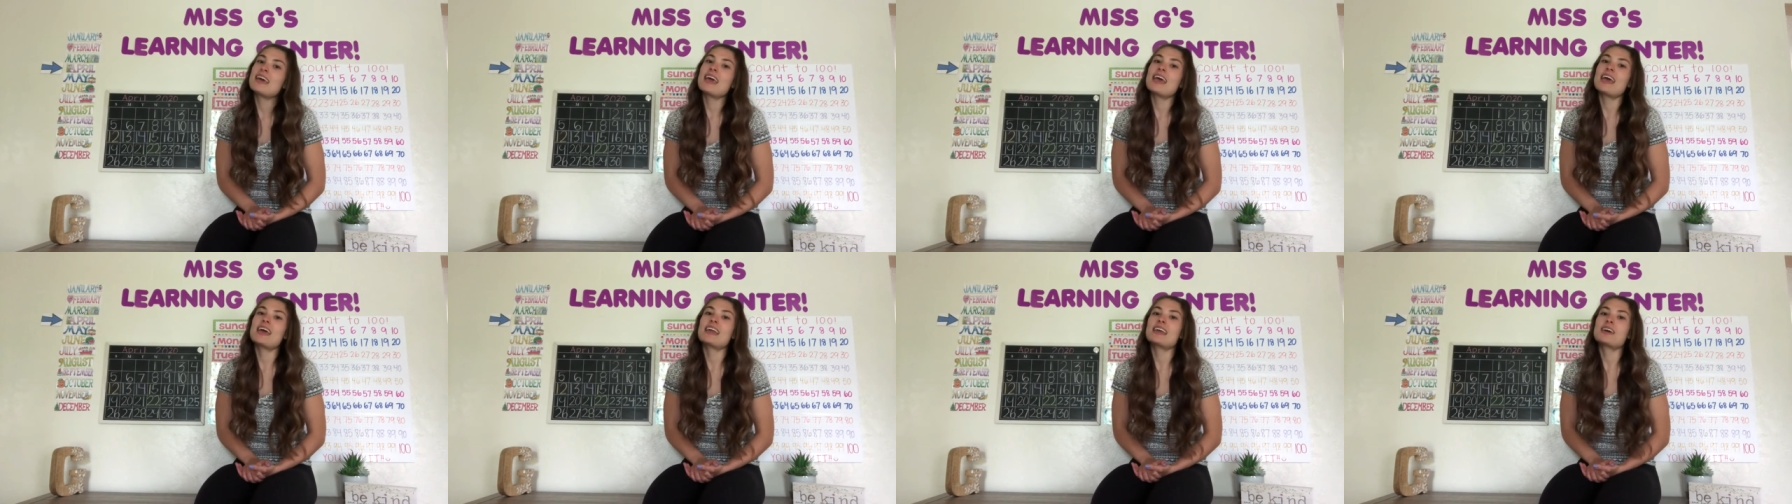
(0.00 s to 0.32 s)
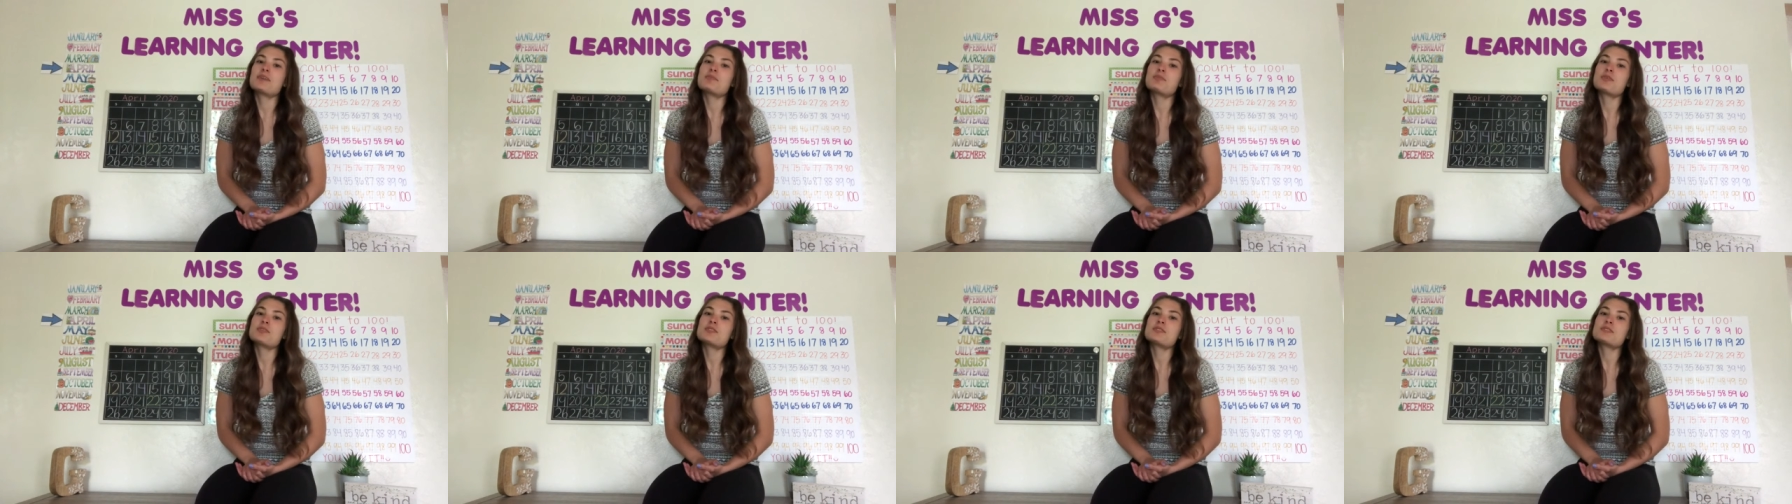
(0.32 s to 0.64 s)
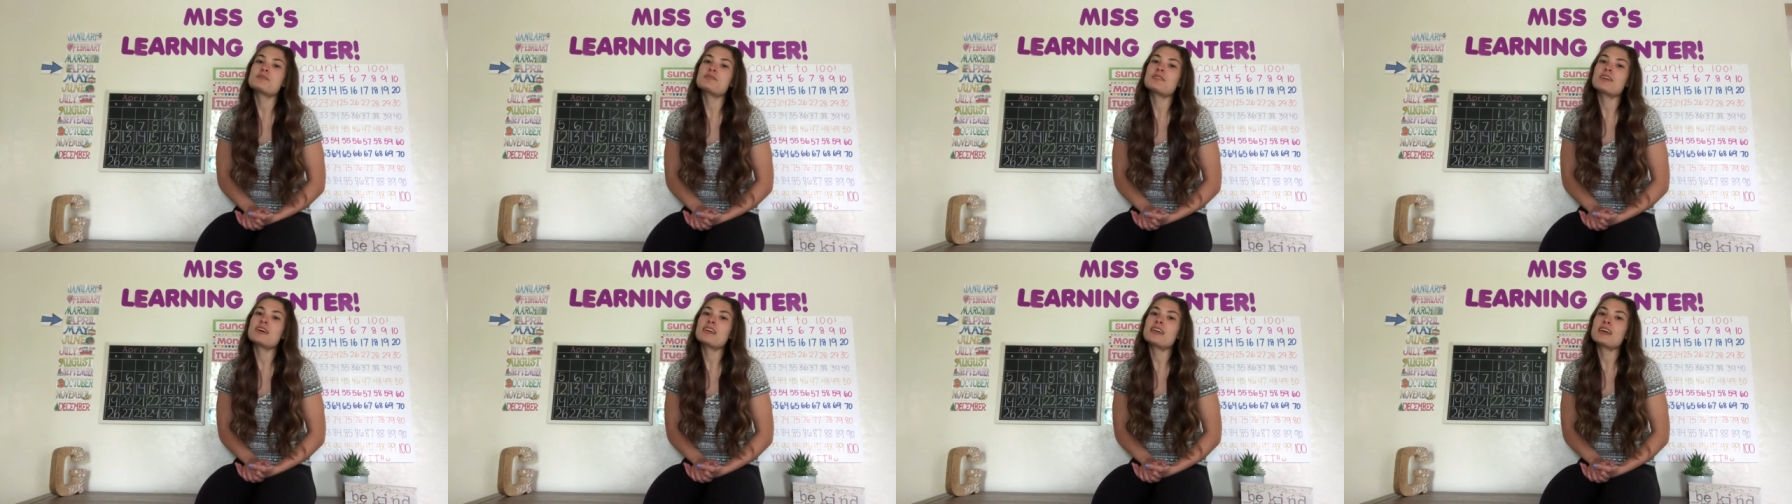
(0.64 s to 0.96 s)
and I
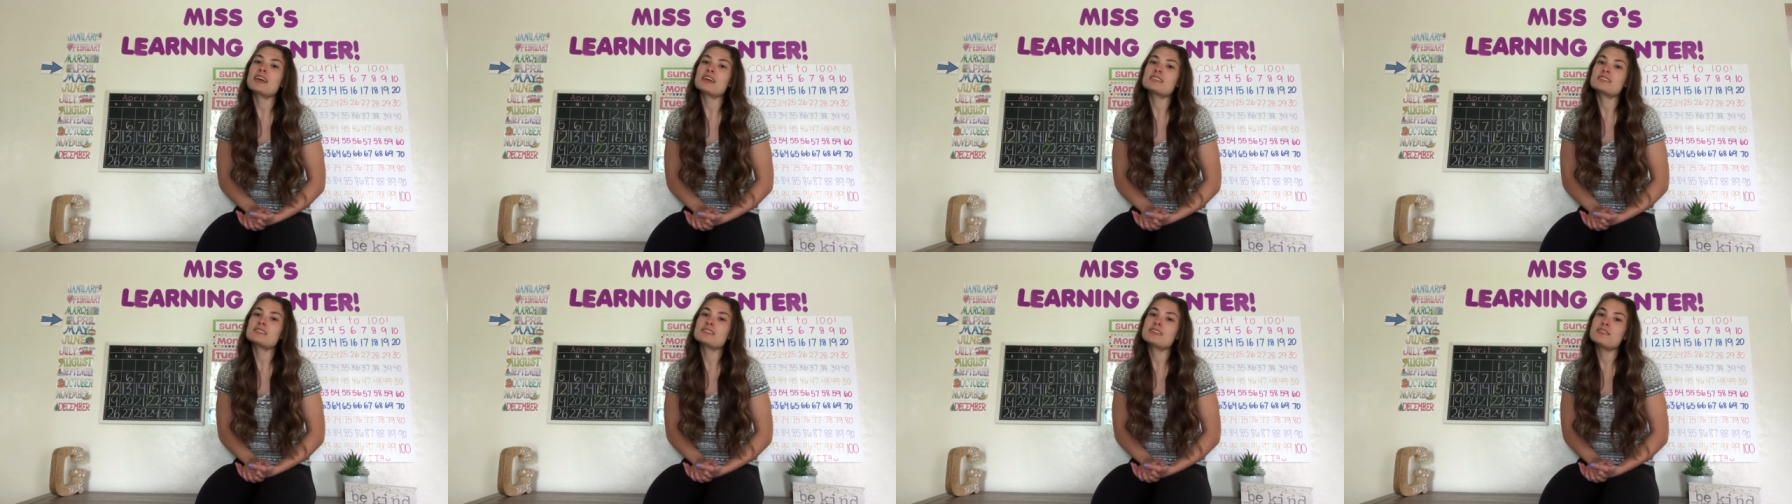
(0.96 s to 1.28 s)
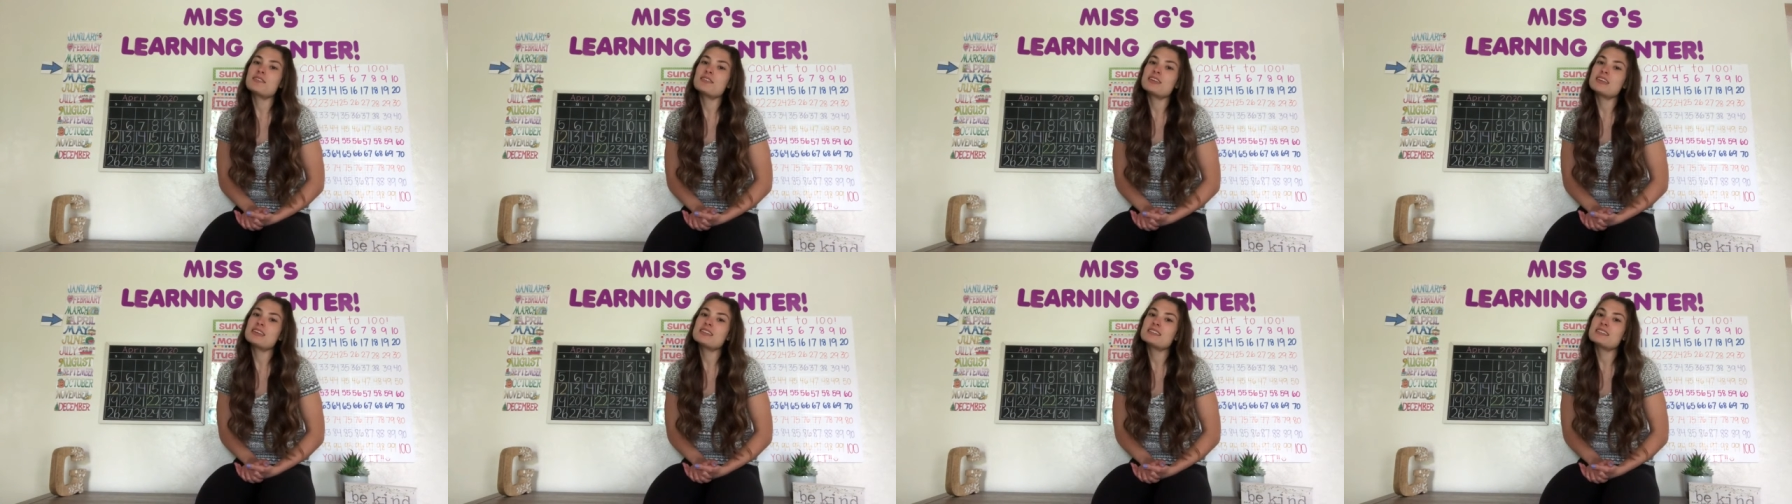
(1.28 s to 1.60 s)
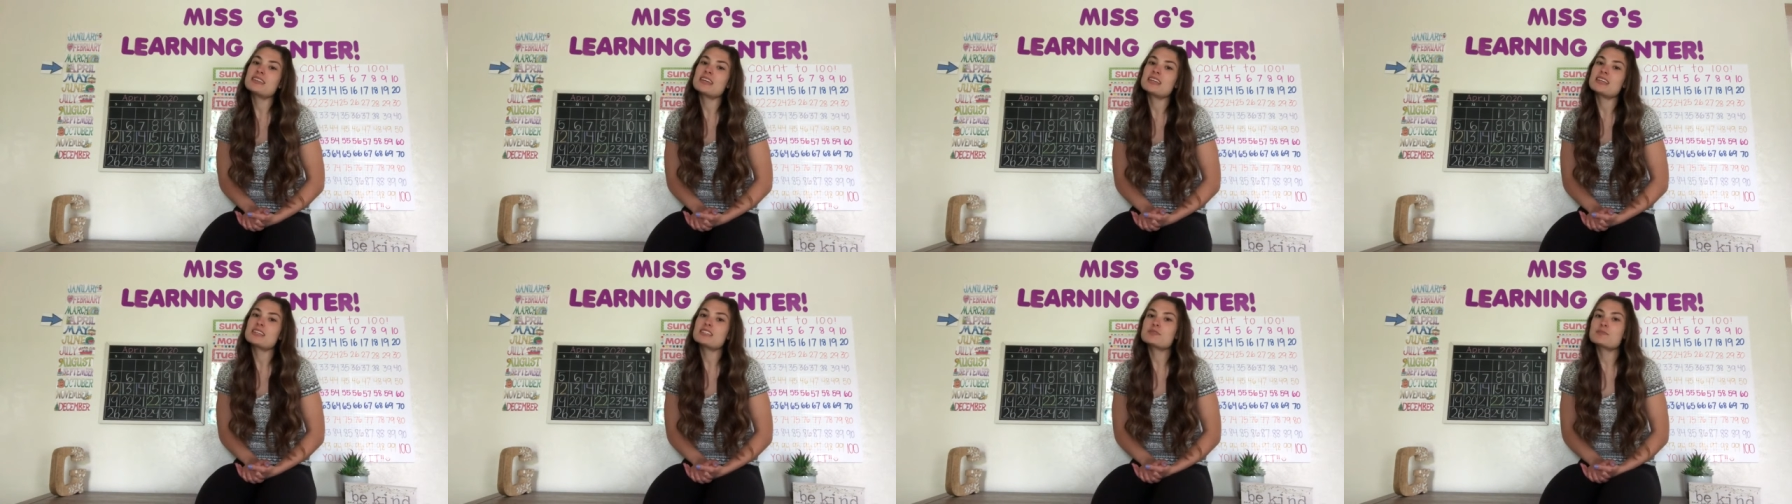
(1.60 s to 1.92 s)
post fun activities
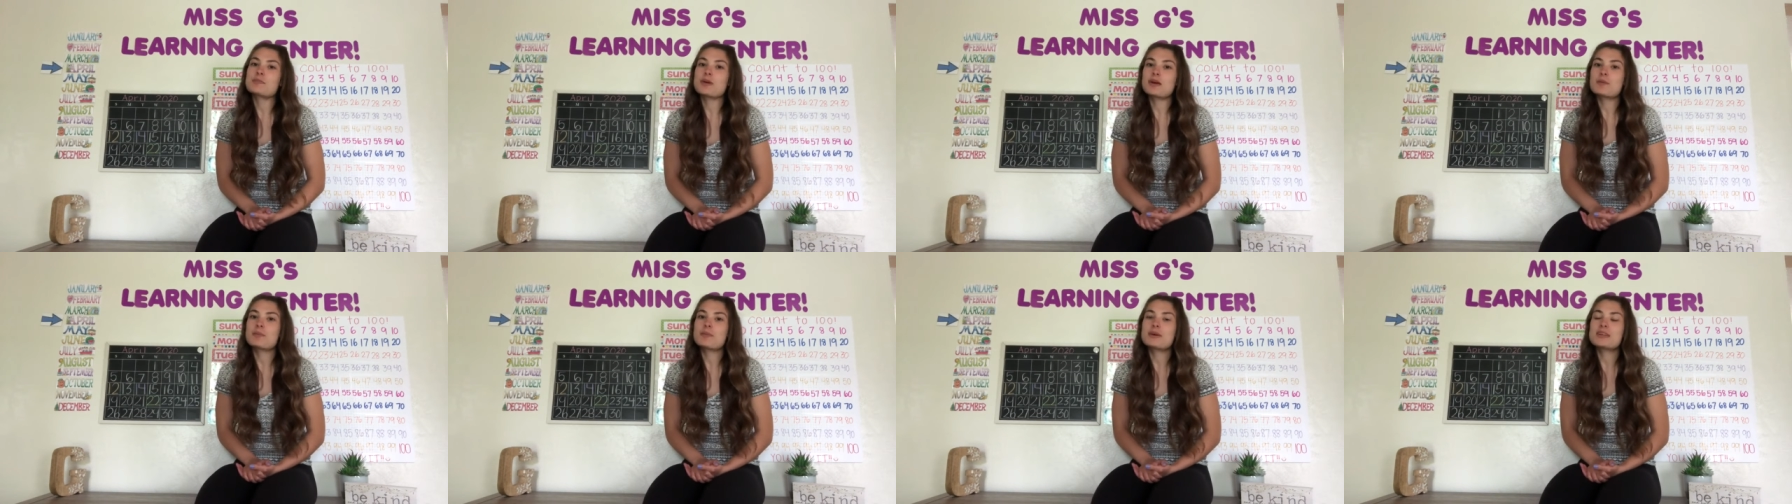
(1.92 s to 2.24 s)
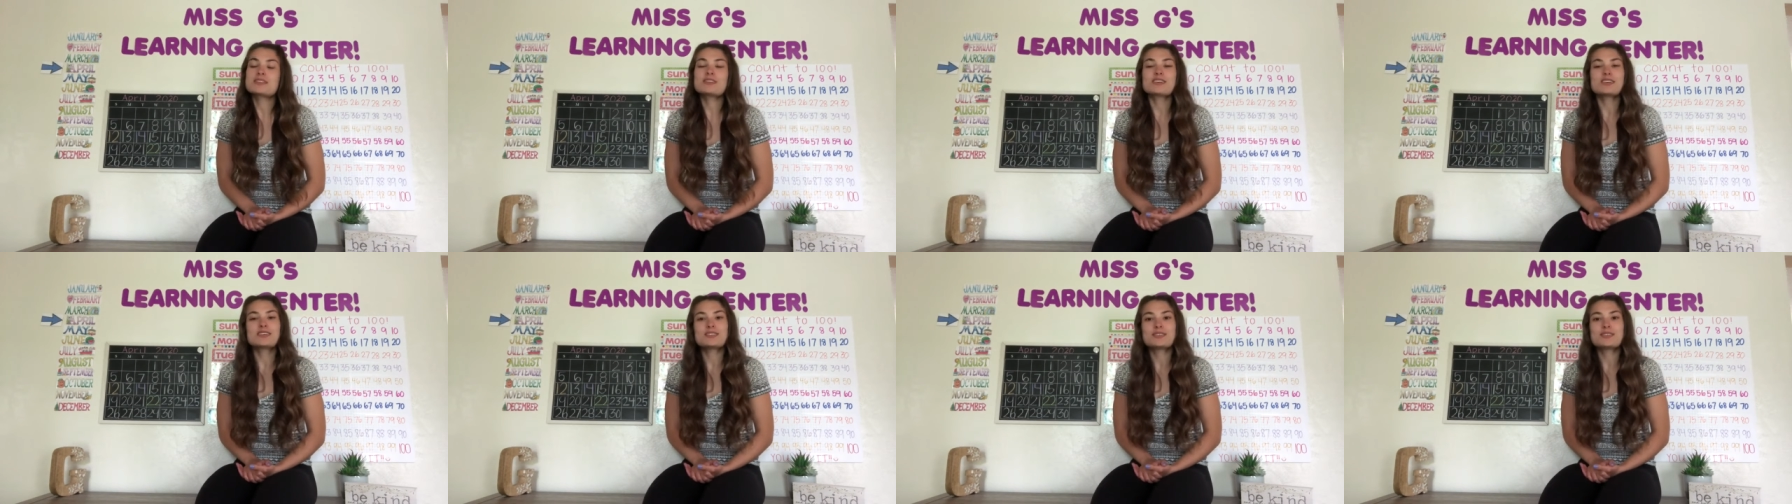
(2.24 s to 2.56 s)
and experiments on